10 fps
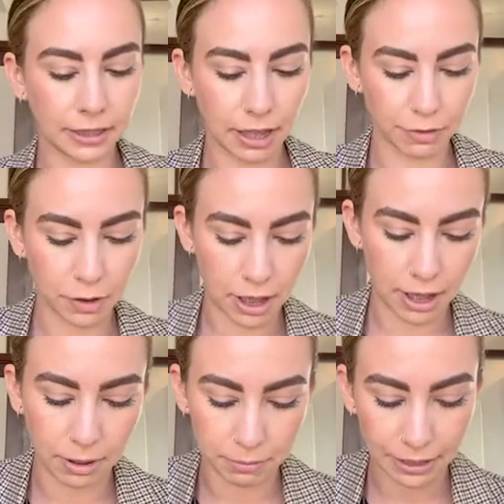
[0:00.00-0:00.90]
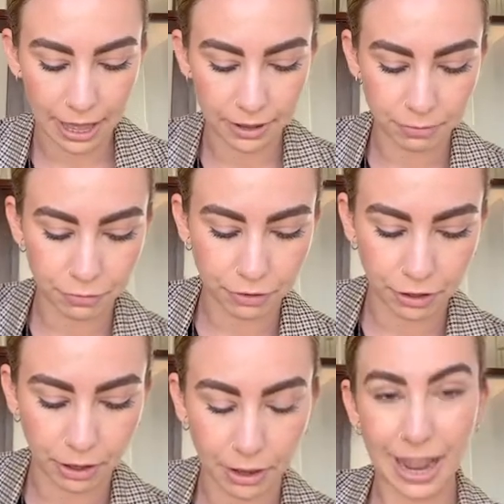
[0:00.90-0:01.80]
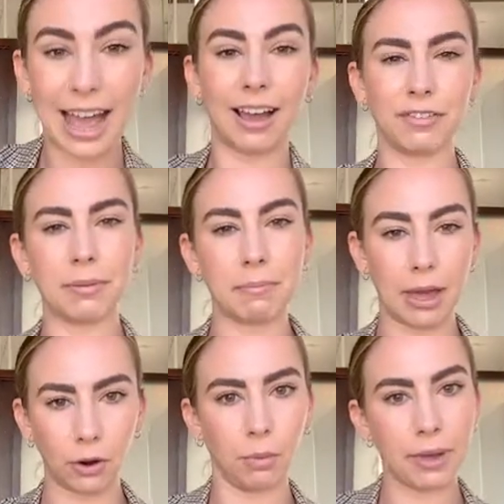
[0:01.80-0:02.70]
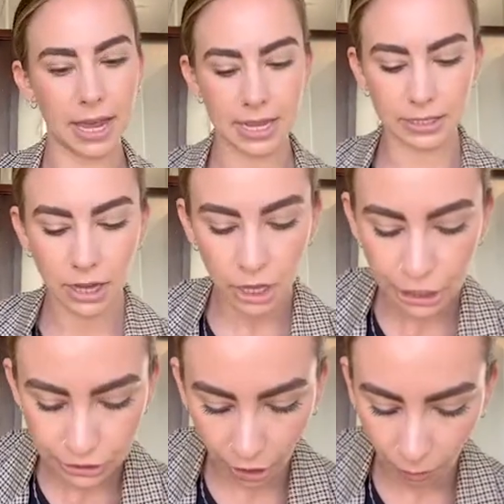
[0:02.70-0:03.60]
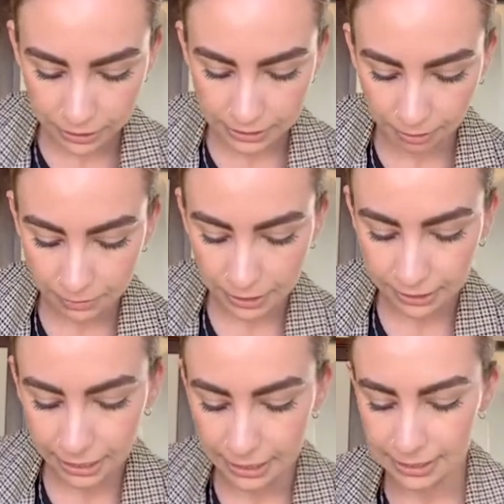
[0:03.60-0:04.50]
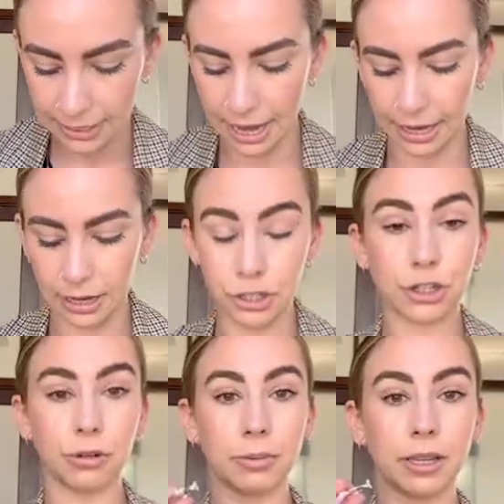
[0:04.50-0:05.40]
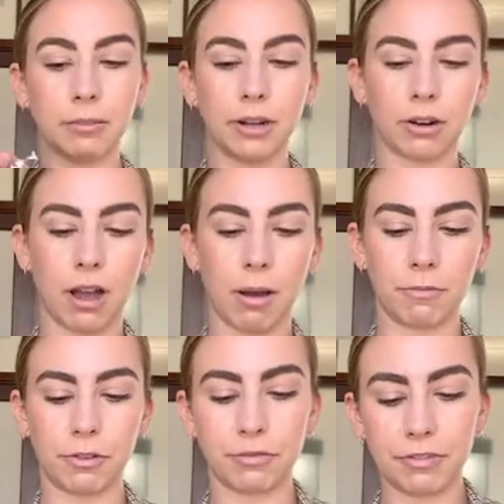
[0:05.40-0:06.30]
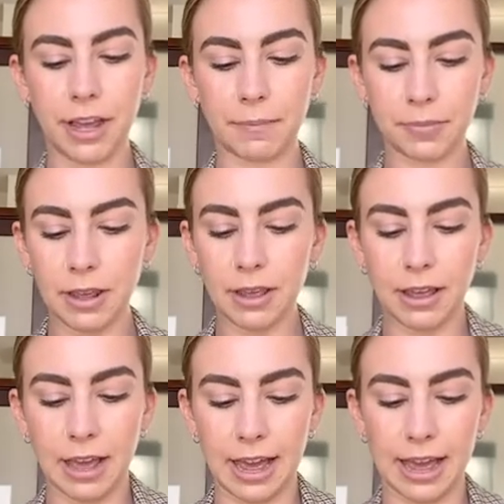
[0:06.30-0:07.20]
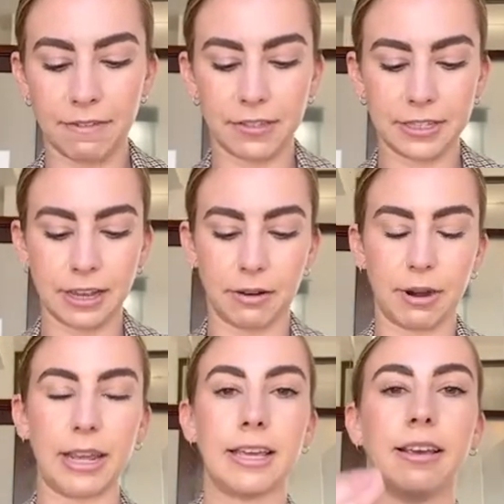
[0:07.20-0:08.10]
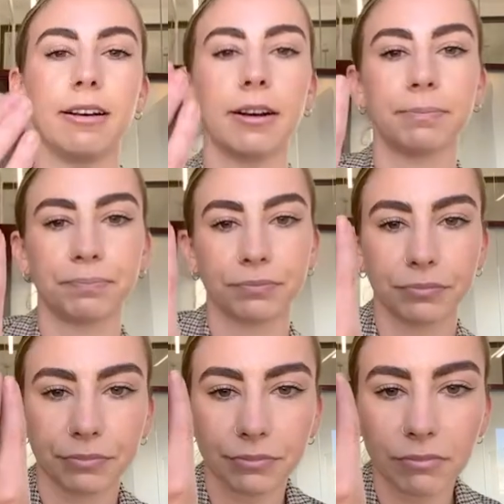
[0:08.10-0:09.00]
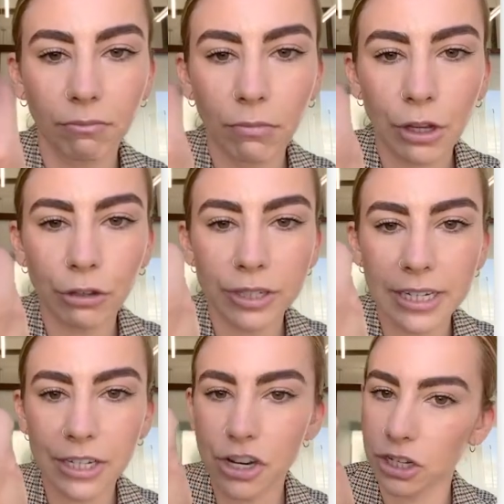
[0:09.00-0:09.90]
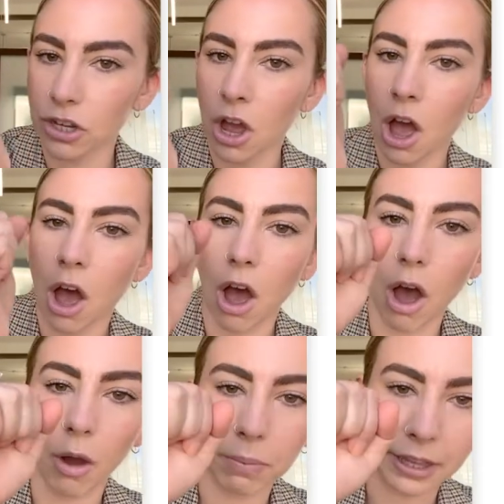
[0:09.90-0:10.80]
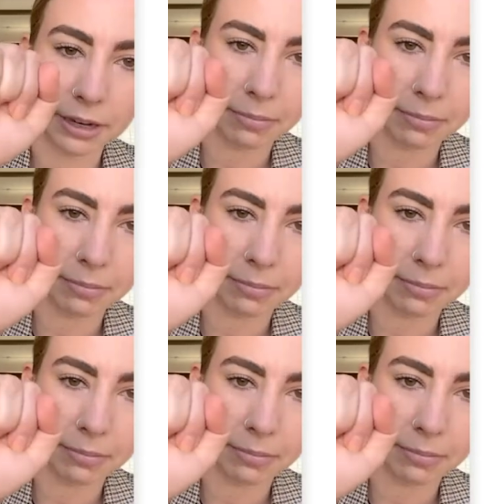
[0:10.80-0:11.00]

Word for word: love um, platinum for heavy metal bands. So something that's like a two millimeter comfort fit. I have this guy right here. You'll see it's just all plain